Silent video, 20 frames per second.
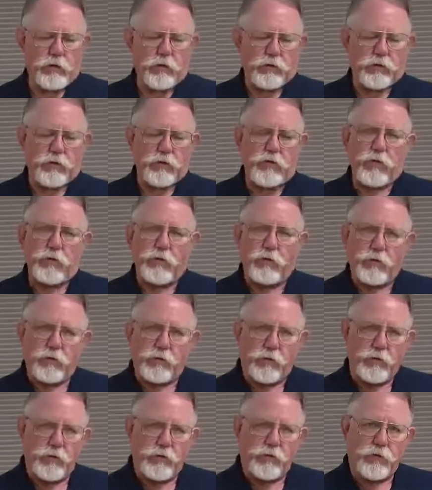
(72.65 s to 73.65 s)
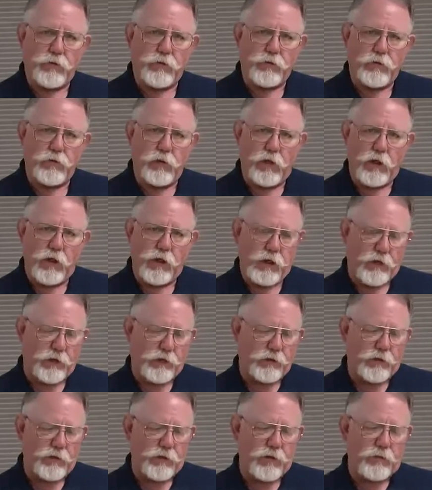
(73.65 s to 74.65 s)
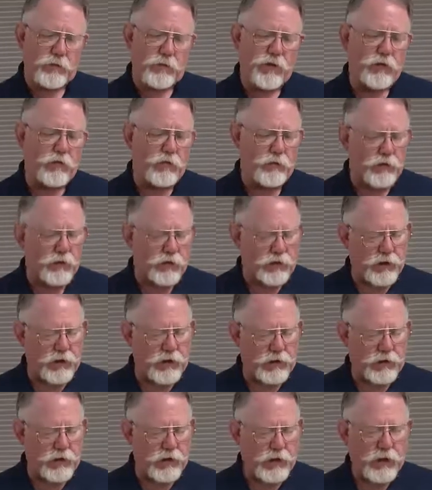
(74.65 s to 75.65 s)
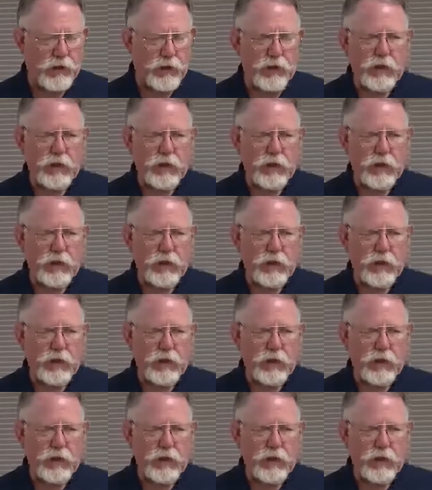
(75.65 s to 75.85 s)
So, when we're utilizing a meter stick,